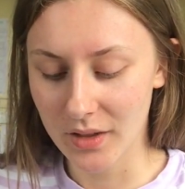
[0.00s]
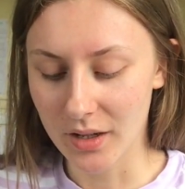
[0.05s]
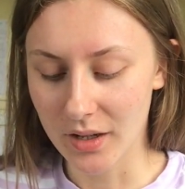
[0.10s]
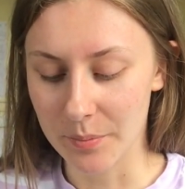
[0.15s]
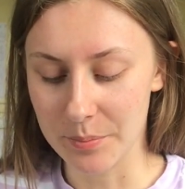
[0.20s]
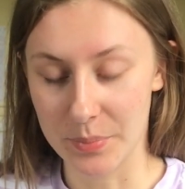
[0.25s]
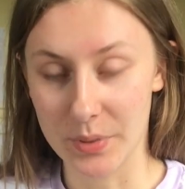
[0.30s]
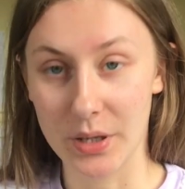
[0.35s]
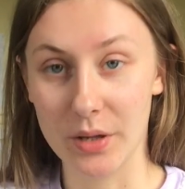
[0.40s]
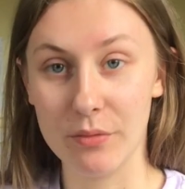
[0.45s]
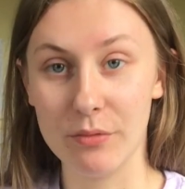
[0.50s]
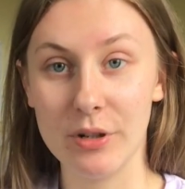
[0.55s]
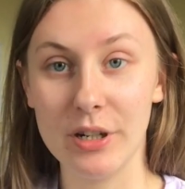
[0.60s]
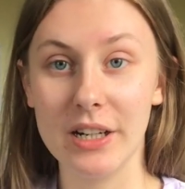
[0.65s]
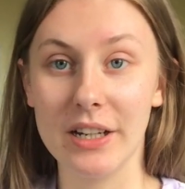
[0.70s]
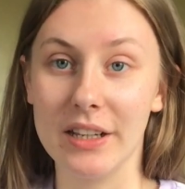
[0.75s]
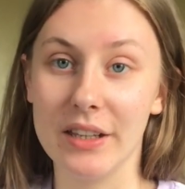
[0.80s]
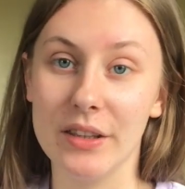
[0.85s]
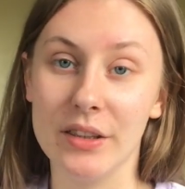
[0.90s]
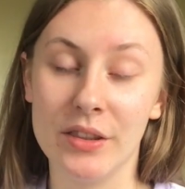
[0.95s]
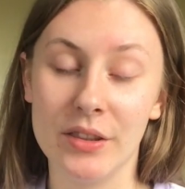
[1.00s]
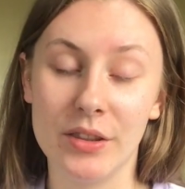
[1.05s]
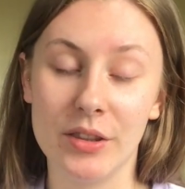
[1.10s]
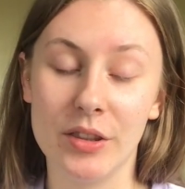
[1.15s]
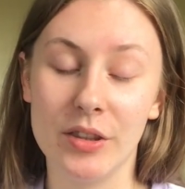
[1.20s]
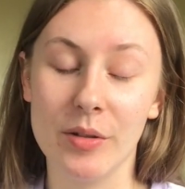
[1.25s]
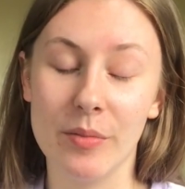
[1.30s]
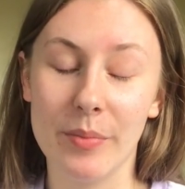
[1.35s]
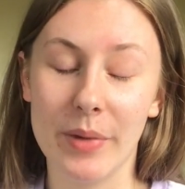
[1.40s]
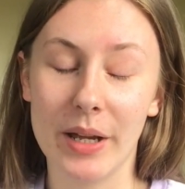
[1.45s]
But really
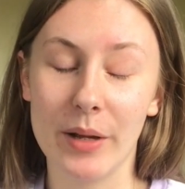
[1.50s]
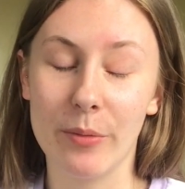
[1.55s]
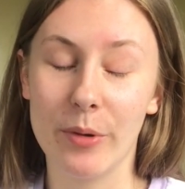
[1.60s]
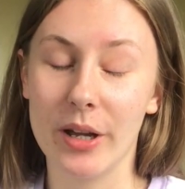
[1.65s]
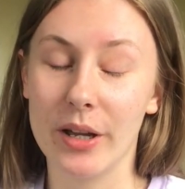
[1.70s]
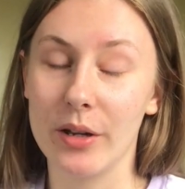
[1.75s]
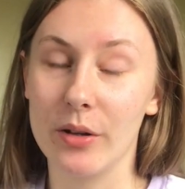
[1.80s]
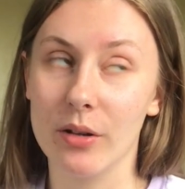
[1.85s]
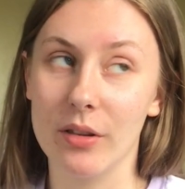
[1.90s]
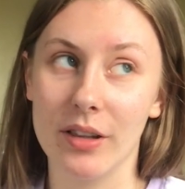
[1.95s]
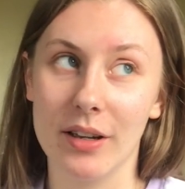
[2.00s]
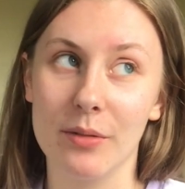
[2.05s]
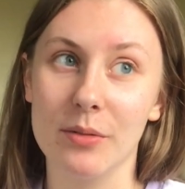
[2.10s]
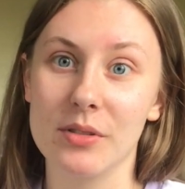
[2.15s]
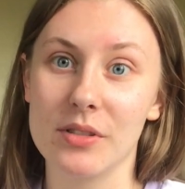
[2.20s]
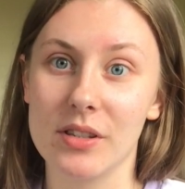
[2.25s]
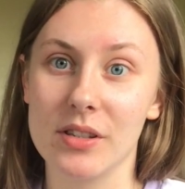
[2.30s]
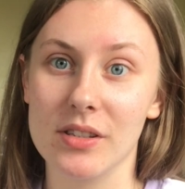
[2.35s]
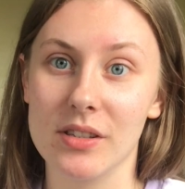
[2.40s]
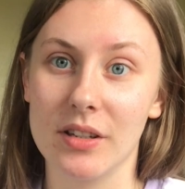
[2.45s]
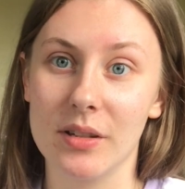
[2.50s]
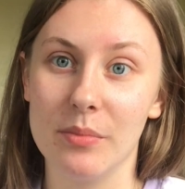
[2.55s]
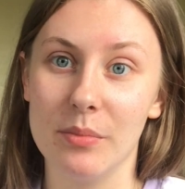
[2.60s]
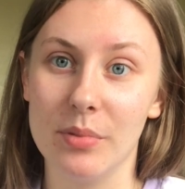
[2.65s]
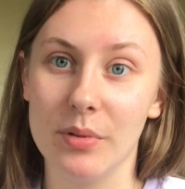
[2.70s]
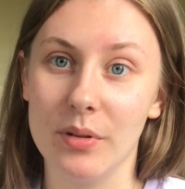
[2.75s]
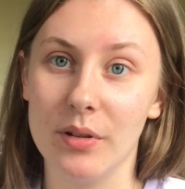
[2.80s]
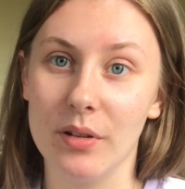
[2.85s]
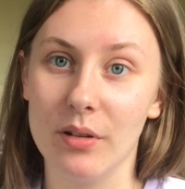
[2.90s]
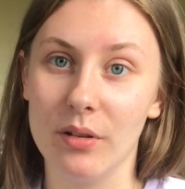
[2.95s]
the main way I got that was because I
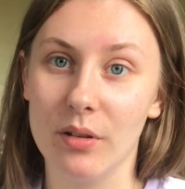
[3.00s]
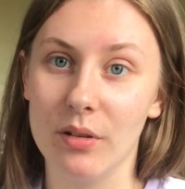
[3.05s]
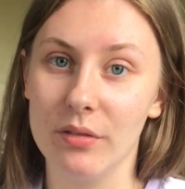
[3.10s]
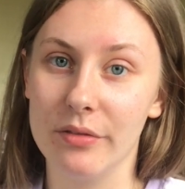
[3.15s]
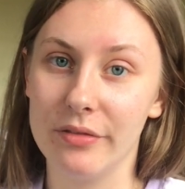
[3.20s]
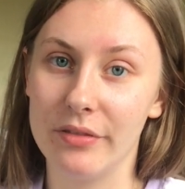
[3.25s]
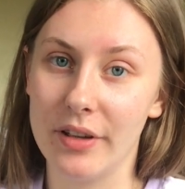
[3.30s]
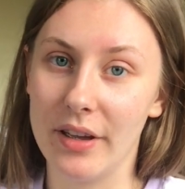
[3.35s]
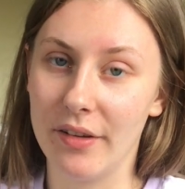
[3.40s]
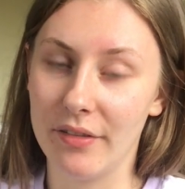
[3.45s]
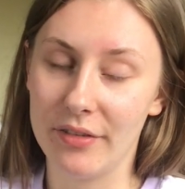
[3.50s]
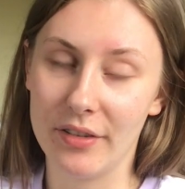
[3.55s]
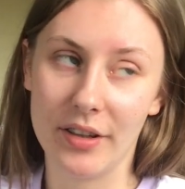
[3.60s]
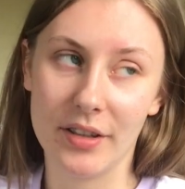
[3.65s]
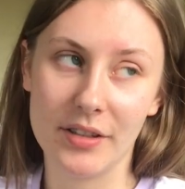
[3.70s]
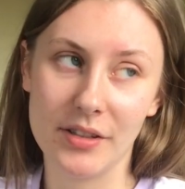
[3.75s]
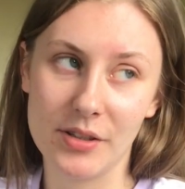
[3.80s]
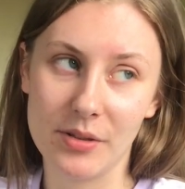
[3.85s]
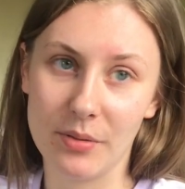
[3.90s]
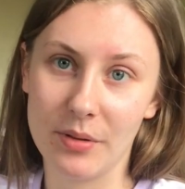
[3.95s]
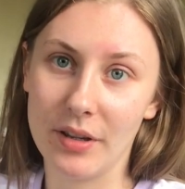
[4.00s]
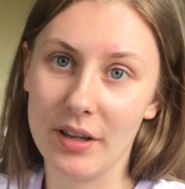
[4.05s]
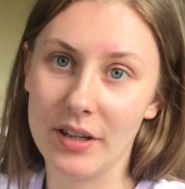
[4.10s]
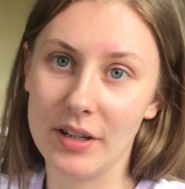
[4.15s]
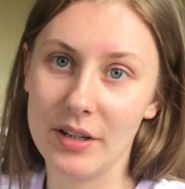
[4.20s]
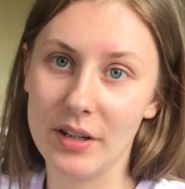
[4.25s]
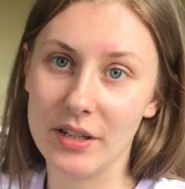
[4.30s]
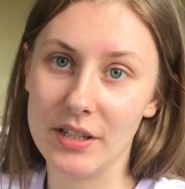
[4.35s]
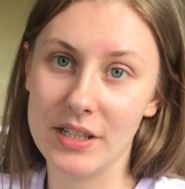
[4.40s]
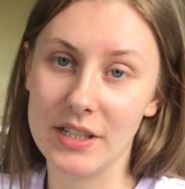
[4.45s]
put a lot of effort into it and
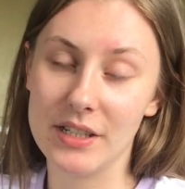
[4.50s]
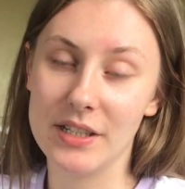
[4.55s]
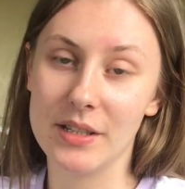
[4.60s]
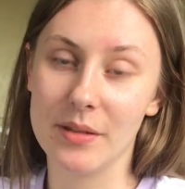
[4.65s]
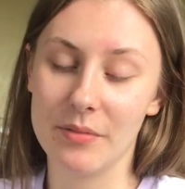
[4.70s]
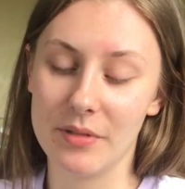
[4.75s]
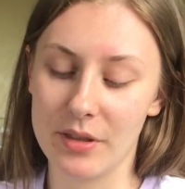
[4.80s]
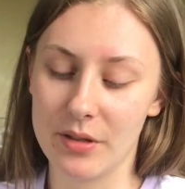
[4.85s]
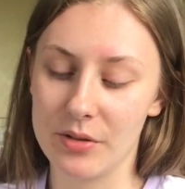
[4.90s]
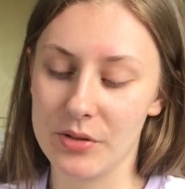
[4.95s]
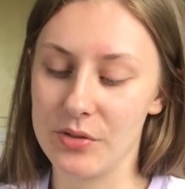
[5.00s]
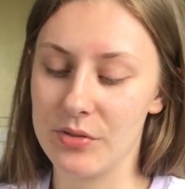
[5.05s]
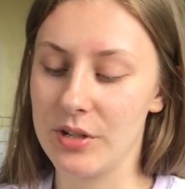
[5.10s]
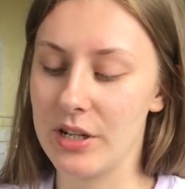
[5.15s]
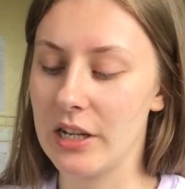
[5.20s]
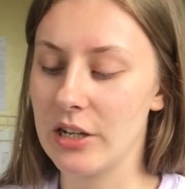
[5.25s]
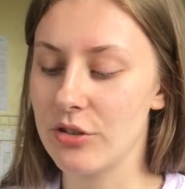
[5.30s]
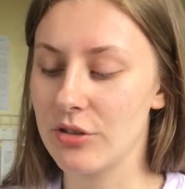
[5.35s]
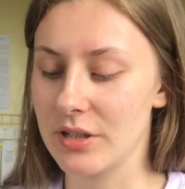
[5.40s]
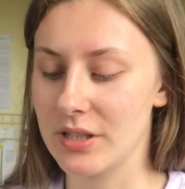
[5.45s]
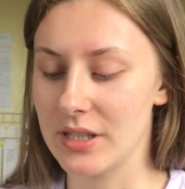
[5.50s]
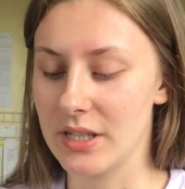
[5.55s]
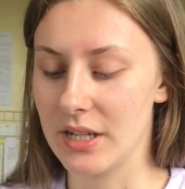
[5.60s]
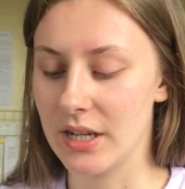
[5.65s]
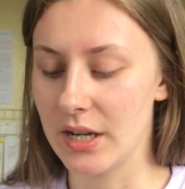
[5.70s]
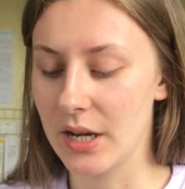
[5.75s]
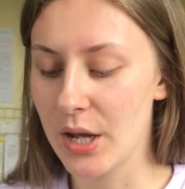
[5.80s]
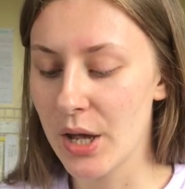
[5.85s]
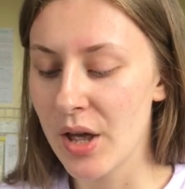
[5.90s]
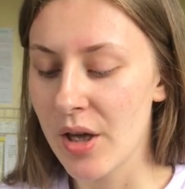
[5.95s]
then I did something that I was really interested
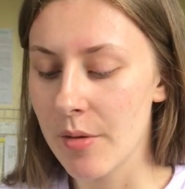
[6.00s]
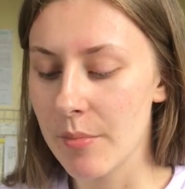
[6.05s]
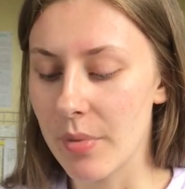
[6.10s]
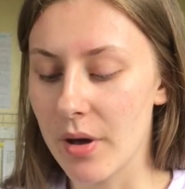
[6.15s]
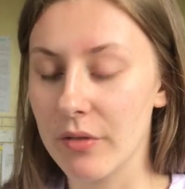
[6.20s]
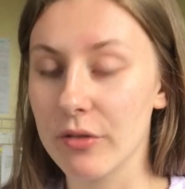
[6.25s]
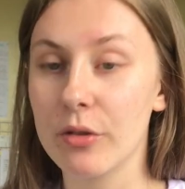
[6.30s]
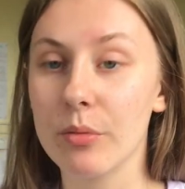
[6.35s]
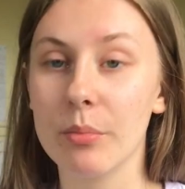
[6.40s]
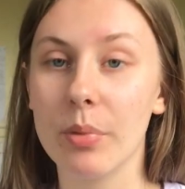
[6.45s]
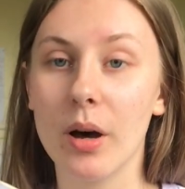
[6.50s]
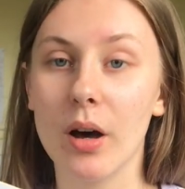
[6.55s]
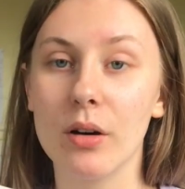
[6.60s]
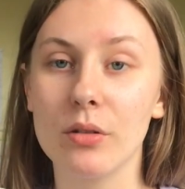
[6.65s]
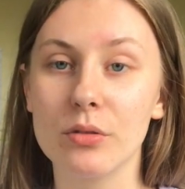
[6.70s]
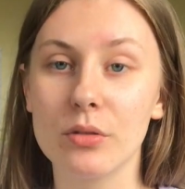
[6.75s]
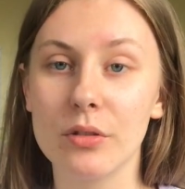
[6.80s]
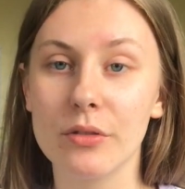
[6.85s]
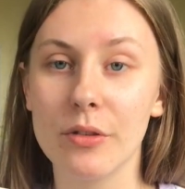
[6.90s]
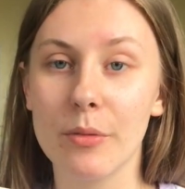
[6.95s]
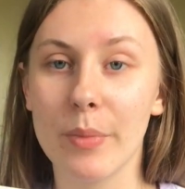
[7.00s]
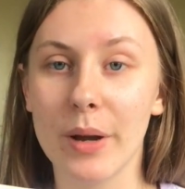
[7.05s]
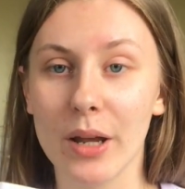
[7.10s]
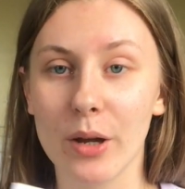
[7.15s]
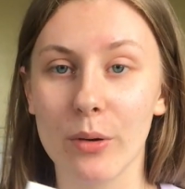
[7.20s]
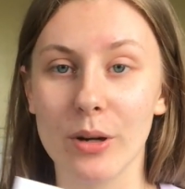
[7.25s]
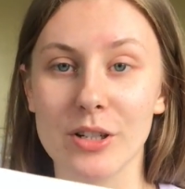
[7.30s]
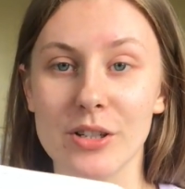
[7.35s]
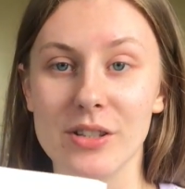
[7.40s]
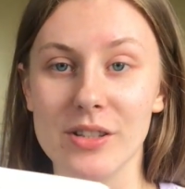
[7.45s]
in. But I've compiled all of the main
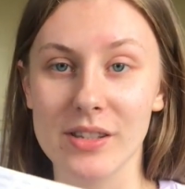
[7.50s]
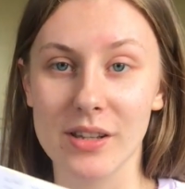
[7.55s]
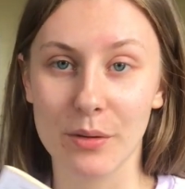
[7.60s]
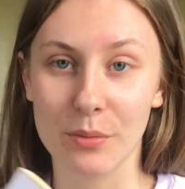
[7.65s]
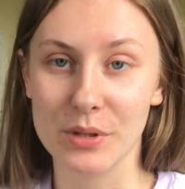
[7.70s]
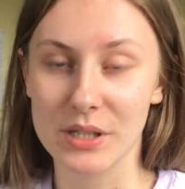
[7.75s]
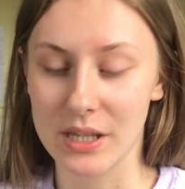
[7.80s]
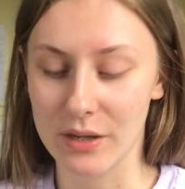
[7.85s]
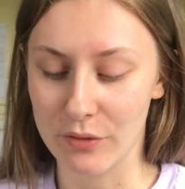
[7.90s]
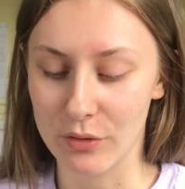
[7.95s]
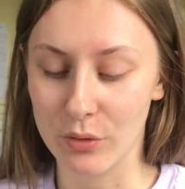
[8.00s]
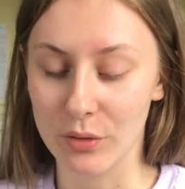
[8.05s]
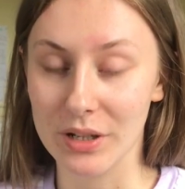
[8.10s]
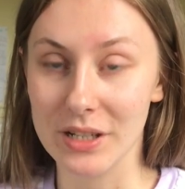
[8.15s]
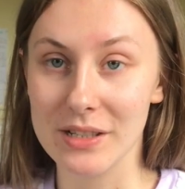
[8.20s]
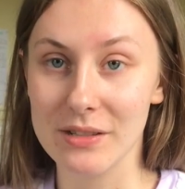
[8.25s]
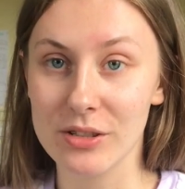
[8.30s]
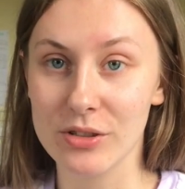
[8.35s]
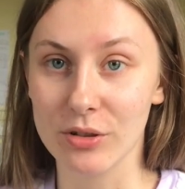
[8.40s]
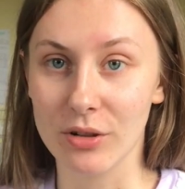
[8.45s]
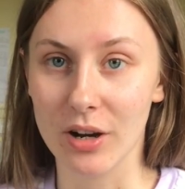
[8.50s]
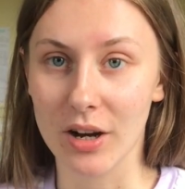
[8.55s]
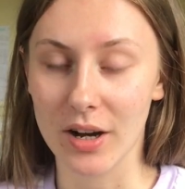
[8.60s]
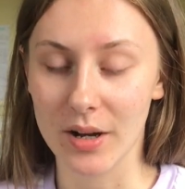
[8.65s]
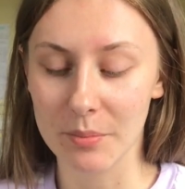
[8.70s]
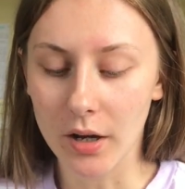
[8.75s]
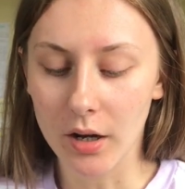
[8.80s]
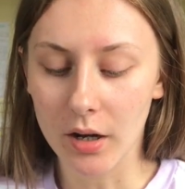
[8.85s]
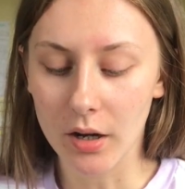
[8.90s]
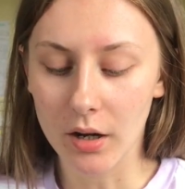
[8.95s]
questions that I was given on Instagram.